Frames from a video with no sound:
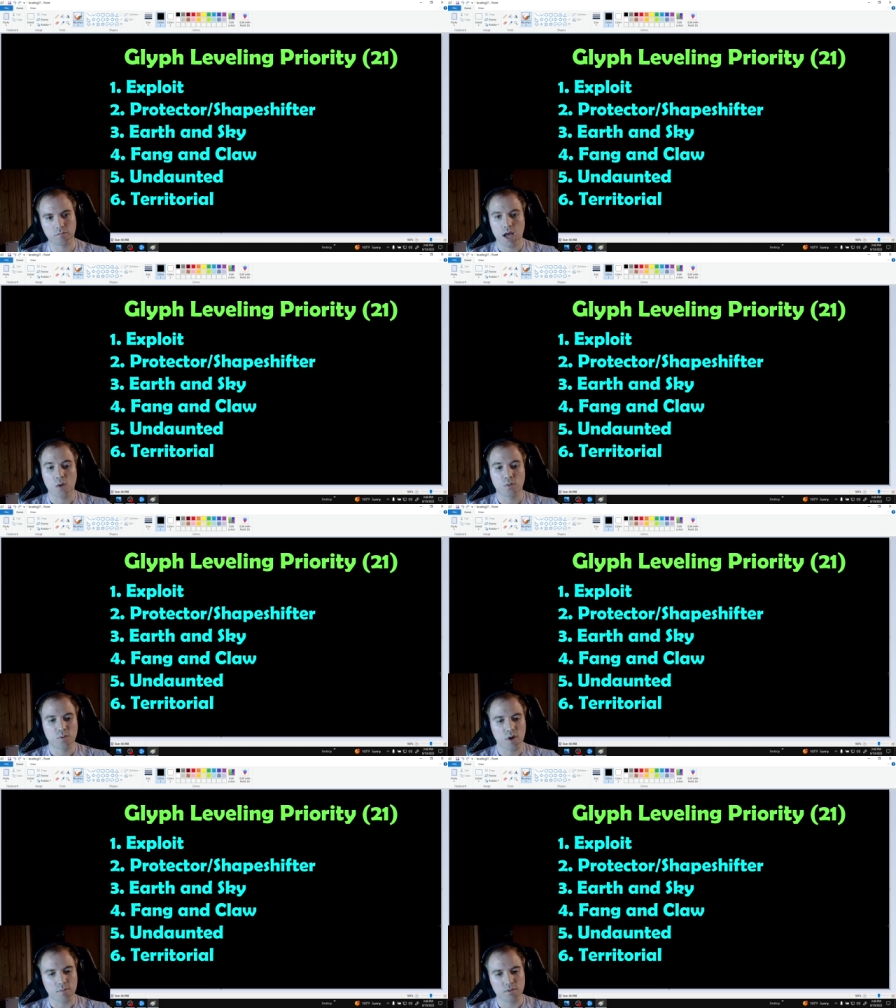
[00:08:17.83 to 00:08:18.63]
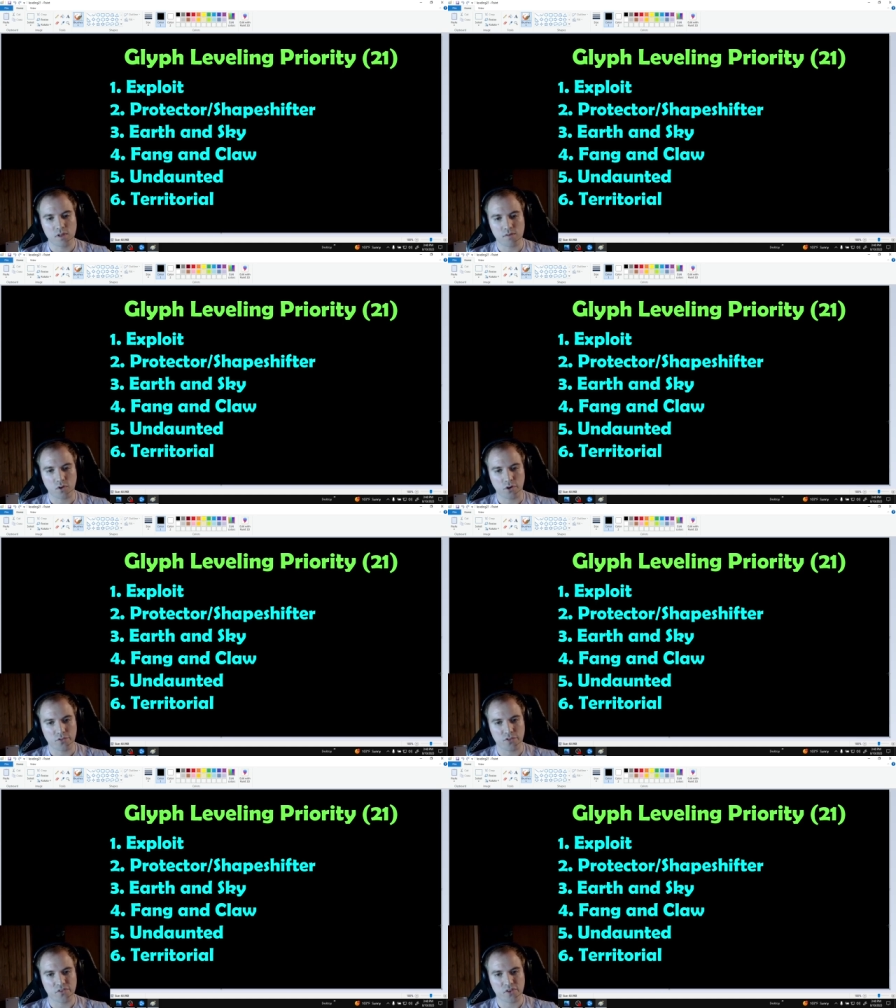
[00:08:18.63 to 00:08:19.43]
I would probably level
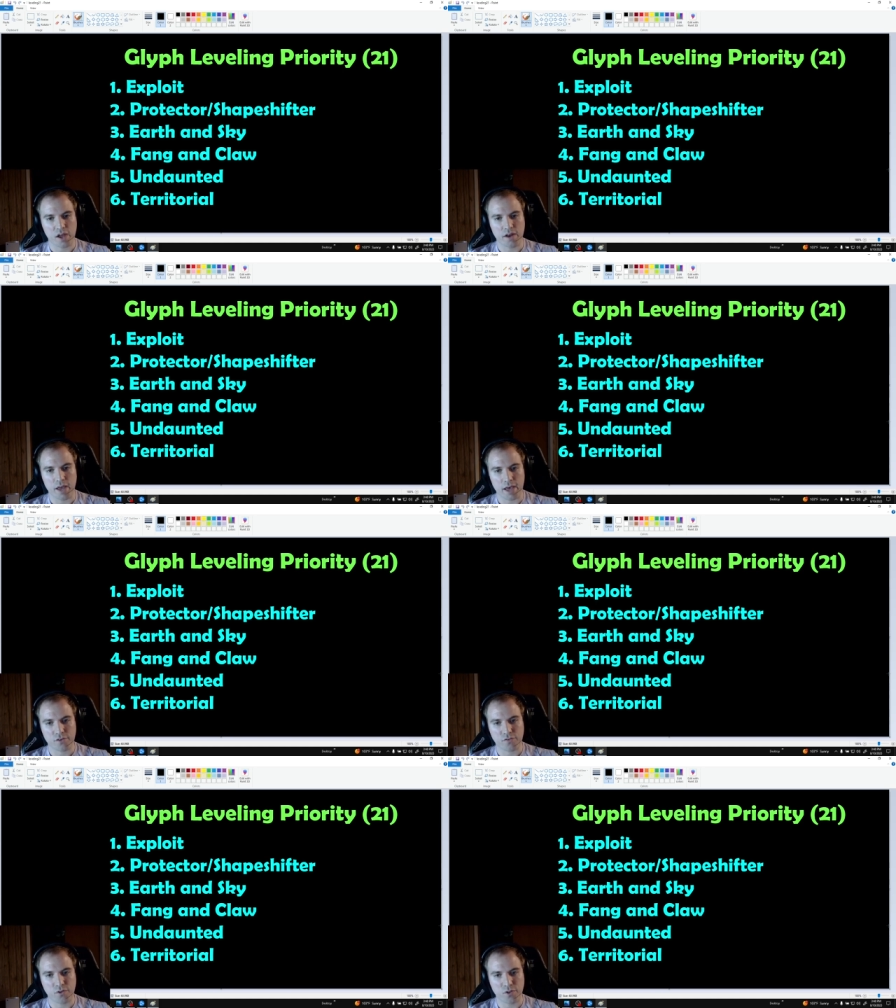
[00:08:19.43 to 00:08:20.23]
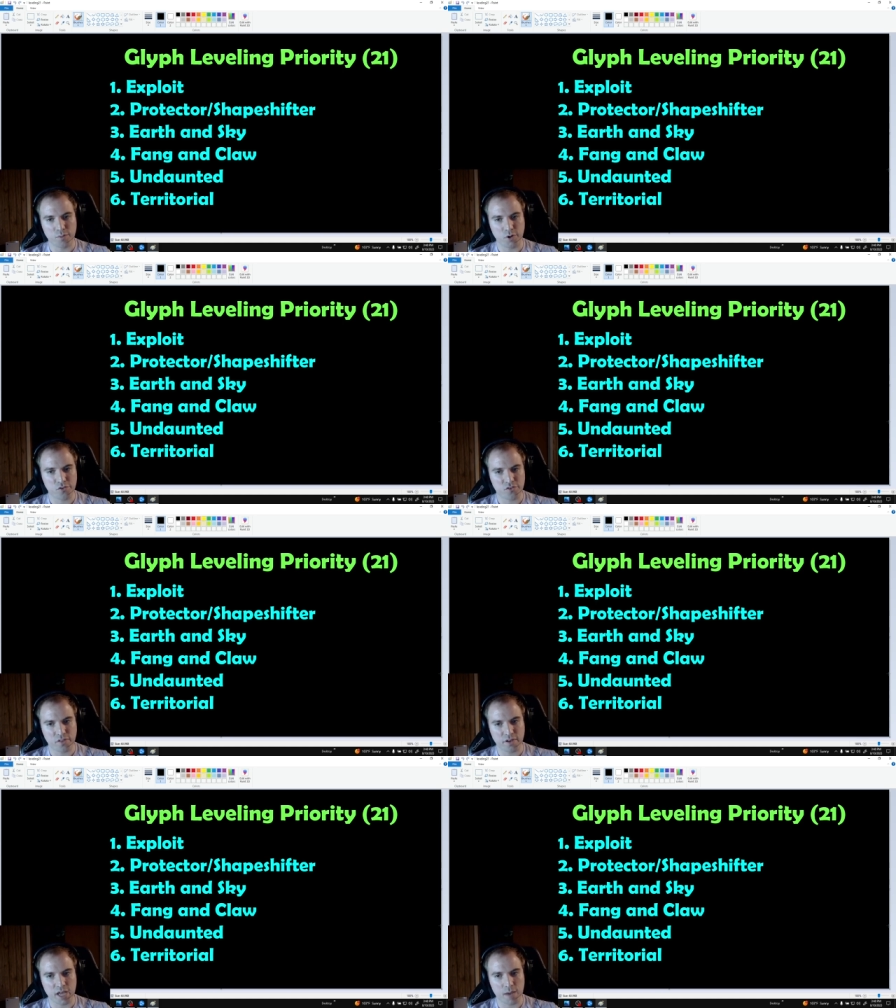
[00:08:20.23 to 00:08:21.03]
Earth and Sky next for the boost to
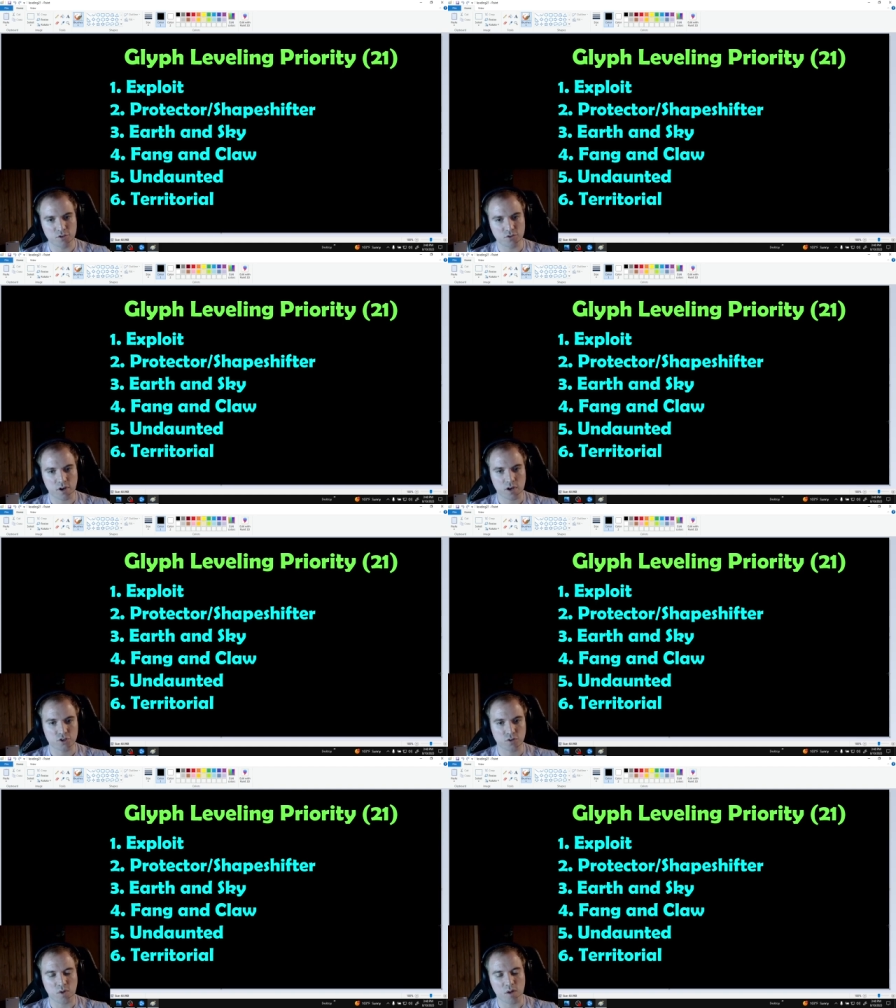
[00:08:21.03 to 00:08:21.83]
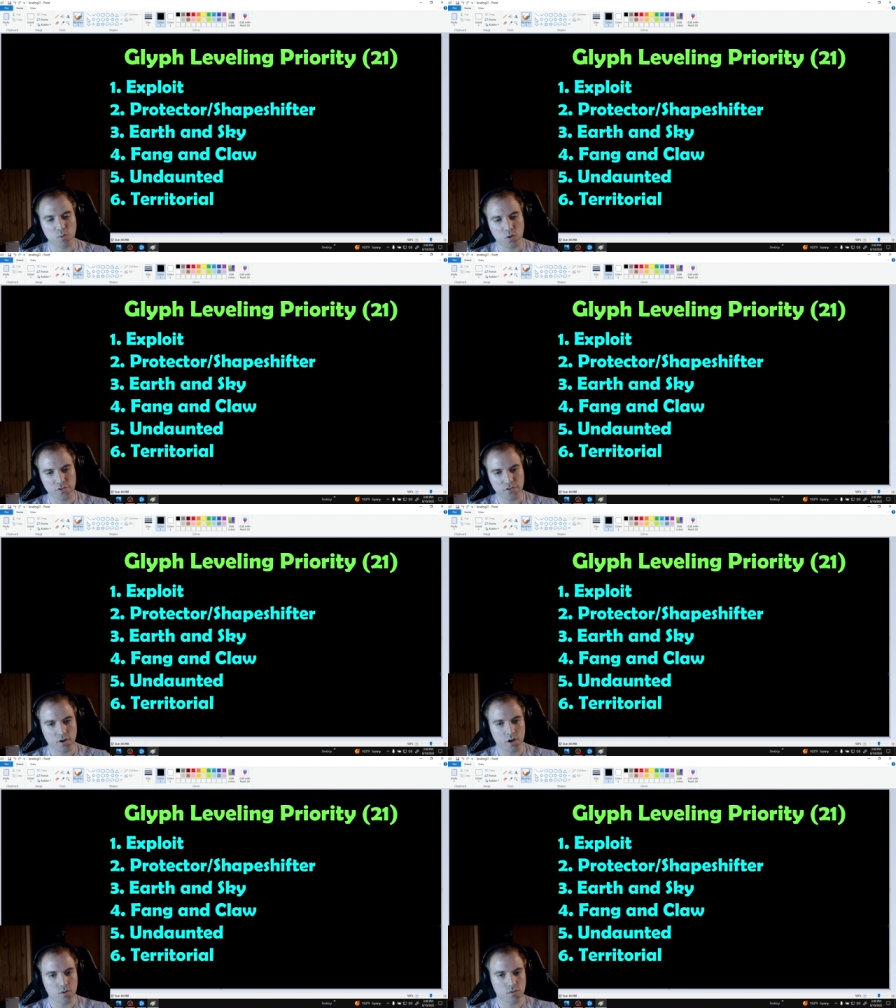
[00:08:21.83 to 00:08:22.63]
the damage reduction while poison
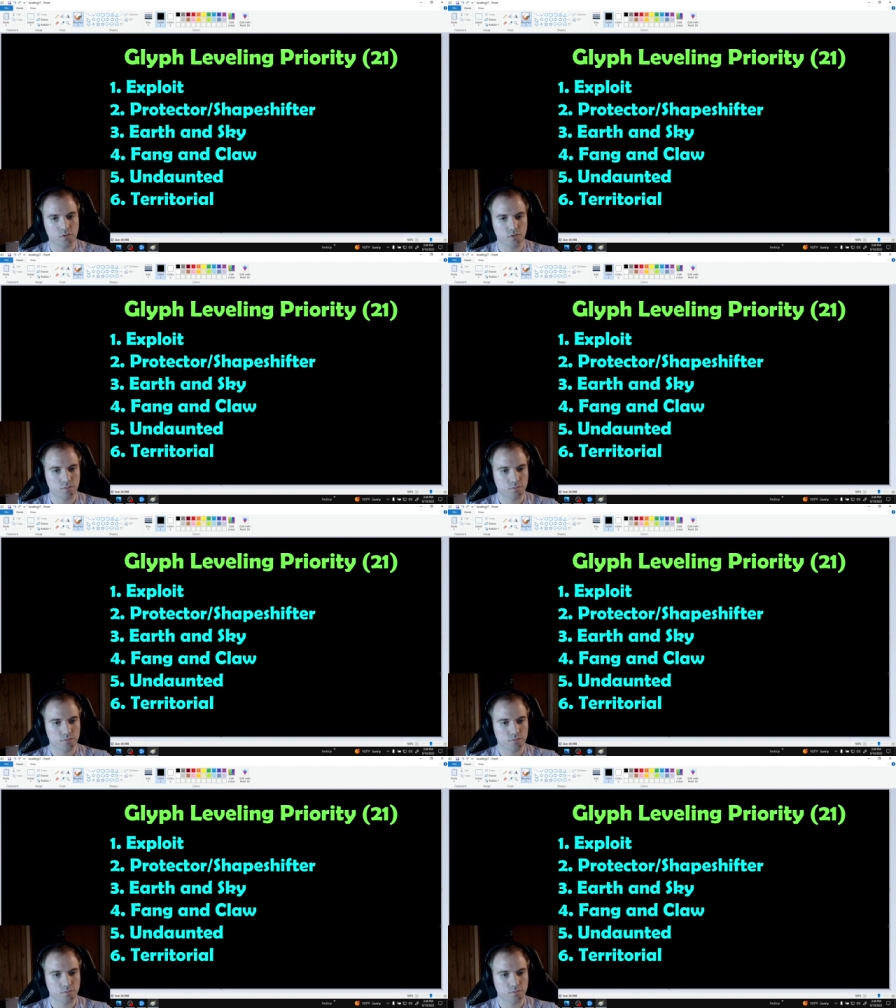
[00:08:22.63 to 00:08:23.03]
nodes.